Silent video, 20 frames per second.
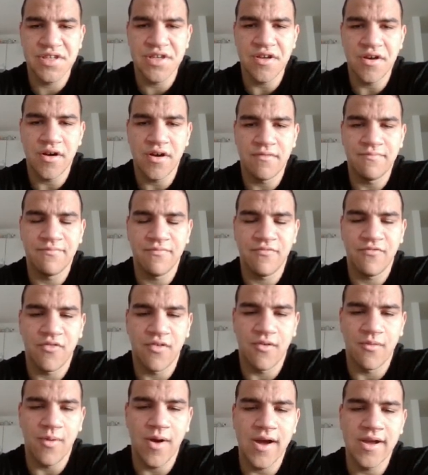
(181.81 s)
here
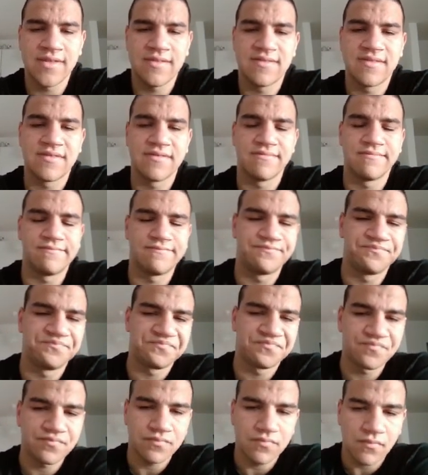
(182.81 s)
for white?
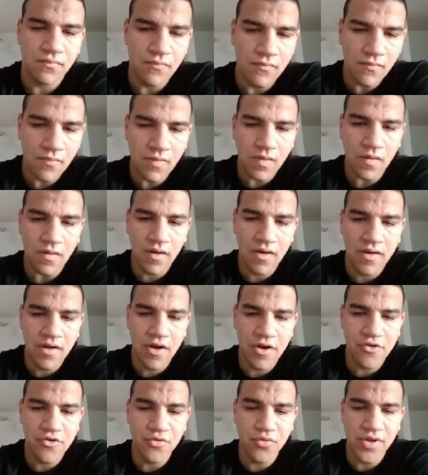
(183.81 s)

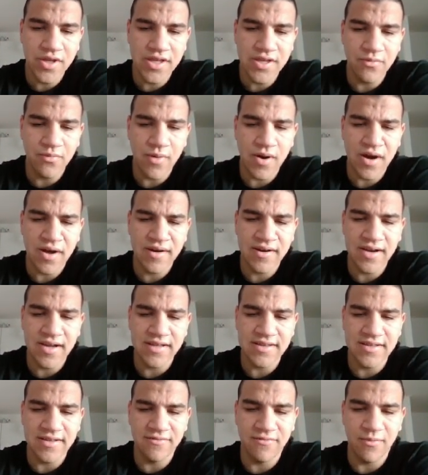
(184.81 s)
Rook e1,
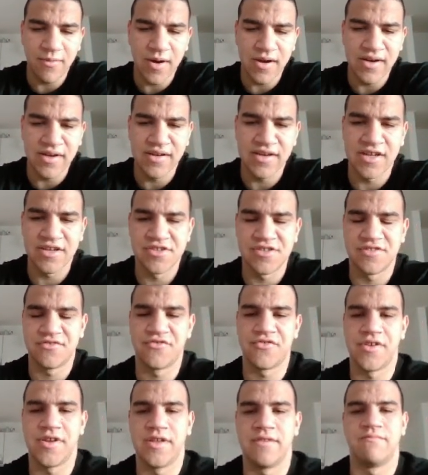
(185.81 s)
knight f1, and knight
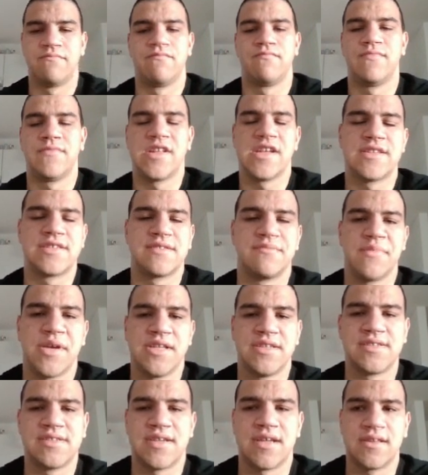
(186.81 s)
g3. That's the
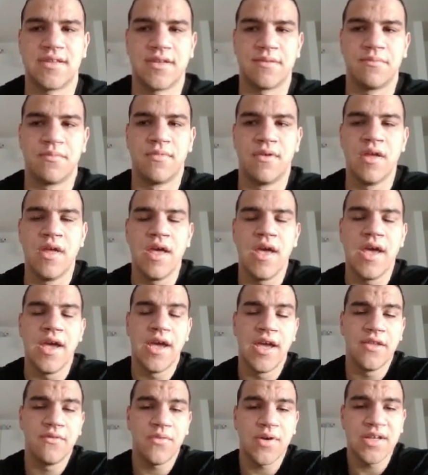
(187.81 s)
main setup.
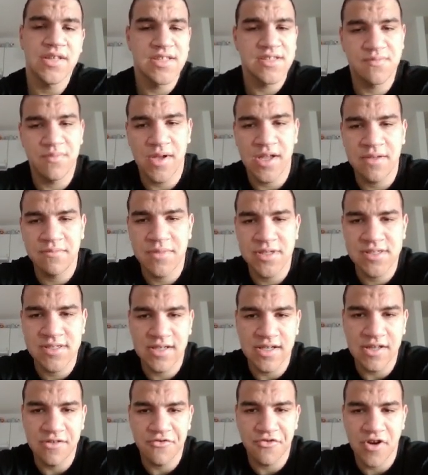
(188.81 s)
And white is
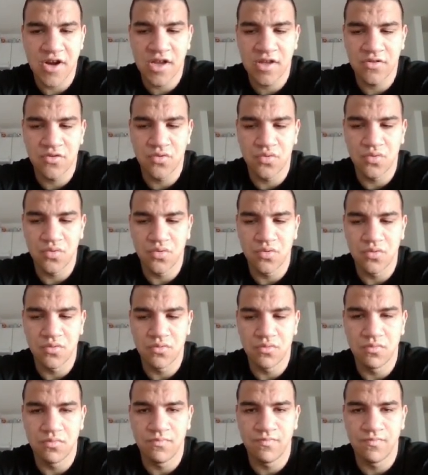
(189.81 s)
basically trying to